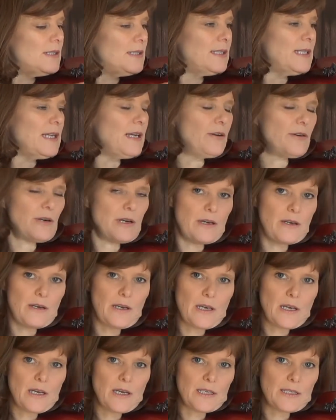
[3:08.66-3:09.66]
0,
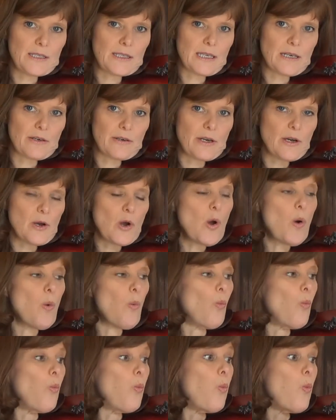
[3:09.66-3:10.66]
0,
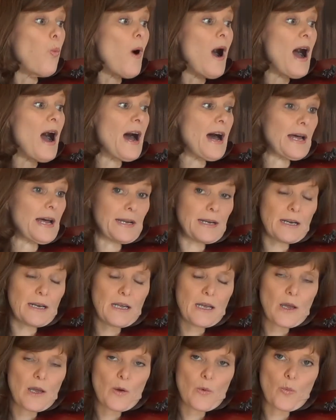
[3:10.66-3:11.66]
1,
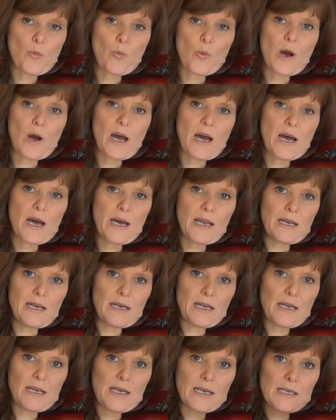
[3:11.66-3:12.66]
1,
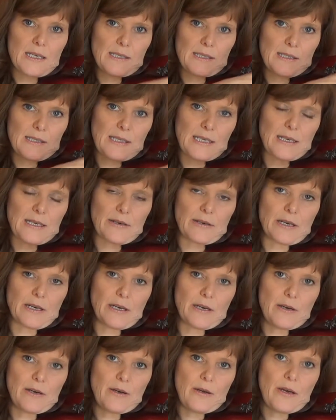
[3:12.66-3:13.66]
0.
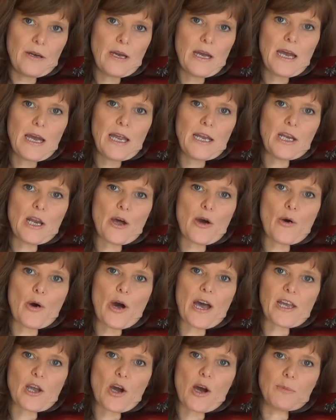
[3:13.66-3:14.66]
Now
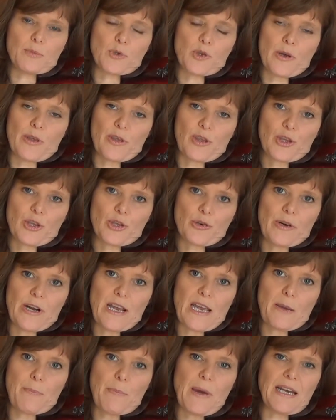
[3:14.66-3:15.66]
I got to a
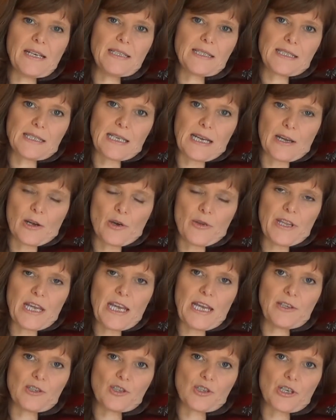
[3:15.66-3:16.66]
3, but staying on the
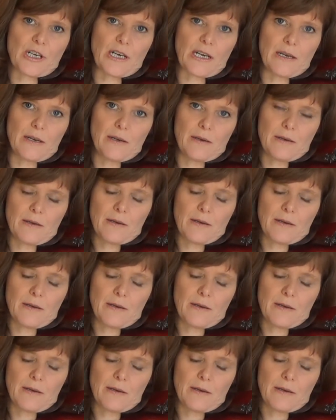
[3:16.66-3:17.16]
E string.